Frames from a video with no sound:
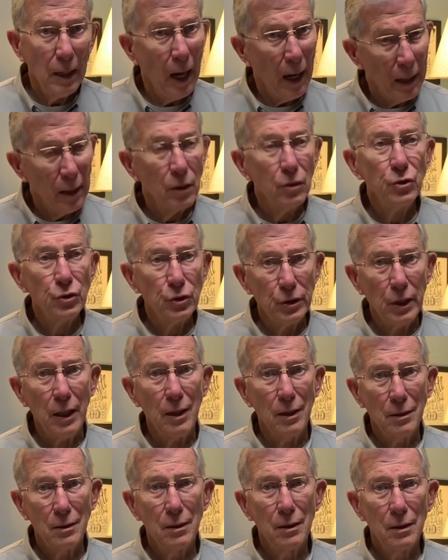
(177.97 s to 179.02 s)
I
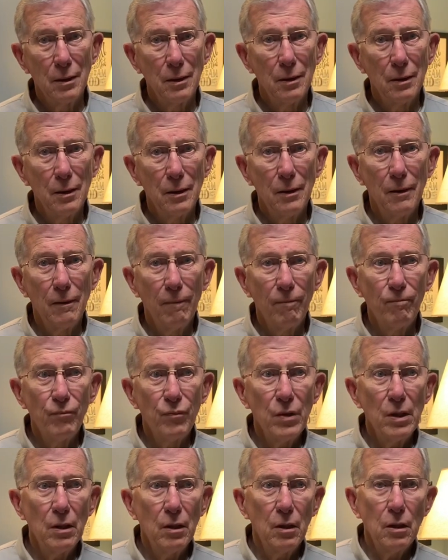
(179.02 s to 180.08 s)
understand.
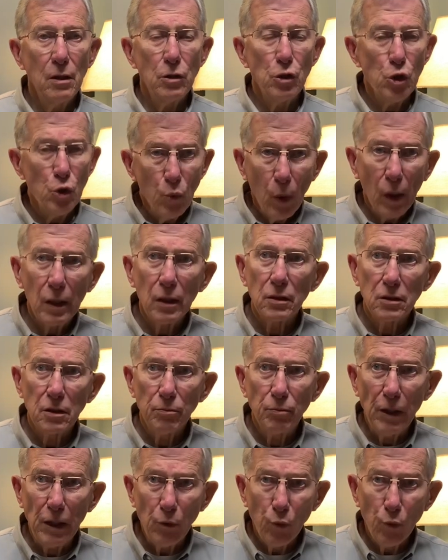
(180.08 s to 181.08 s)
You want it to be